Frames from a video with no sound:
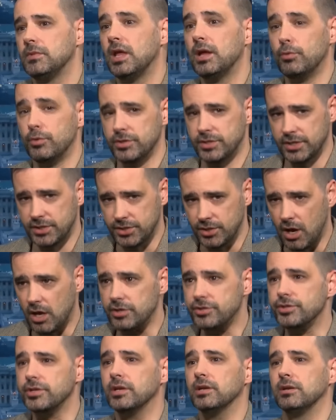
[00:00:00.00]
It was
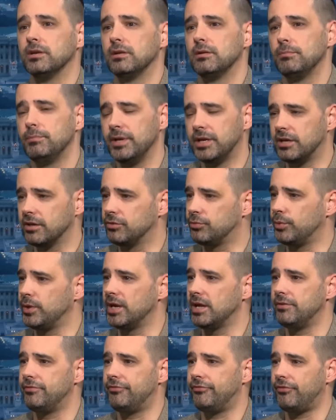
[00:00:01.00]
exhaustion because we
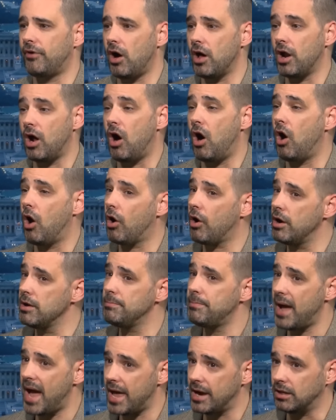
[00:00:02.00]
had fought a
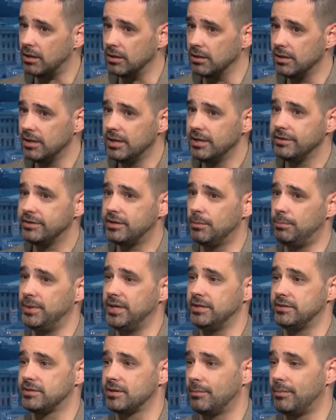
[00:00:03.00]
hard battle to
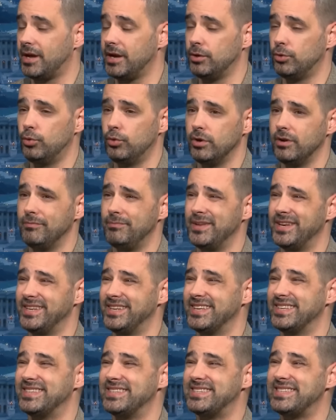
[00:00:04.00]
beat somebody who would have been
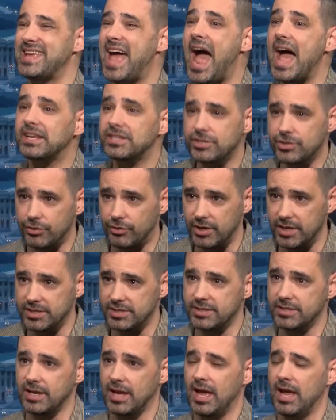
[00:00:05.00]

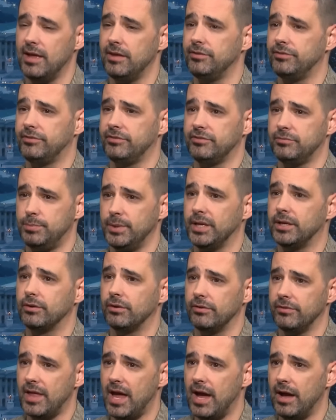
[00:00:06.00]
disastrous as
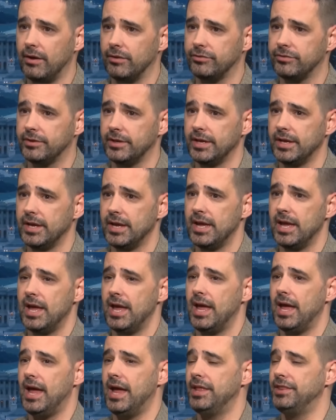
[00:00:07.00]
Speaker of the House,
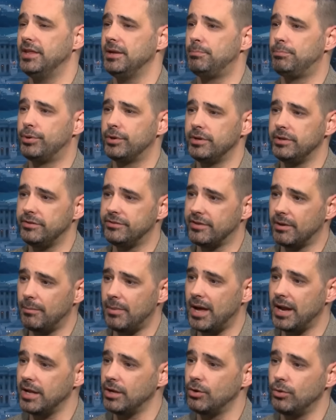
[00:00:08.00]
and they put
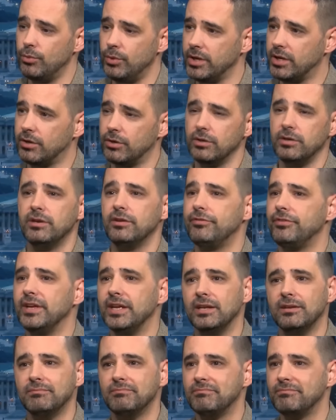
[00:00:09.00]
somebody who we couldn't
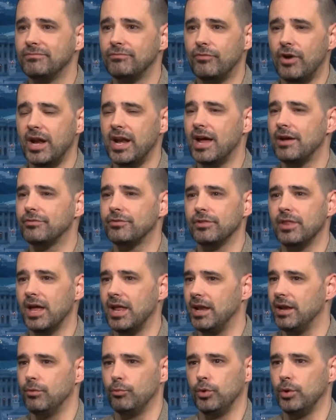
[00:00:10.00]
defeat right after
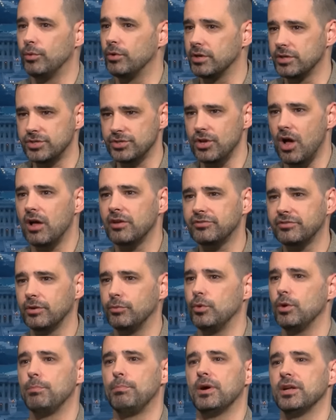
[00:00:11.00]
that, and we were exhausted.
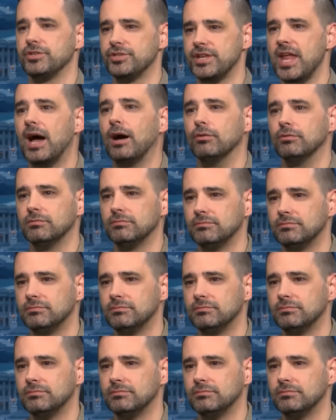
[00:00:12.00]
We were punched out.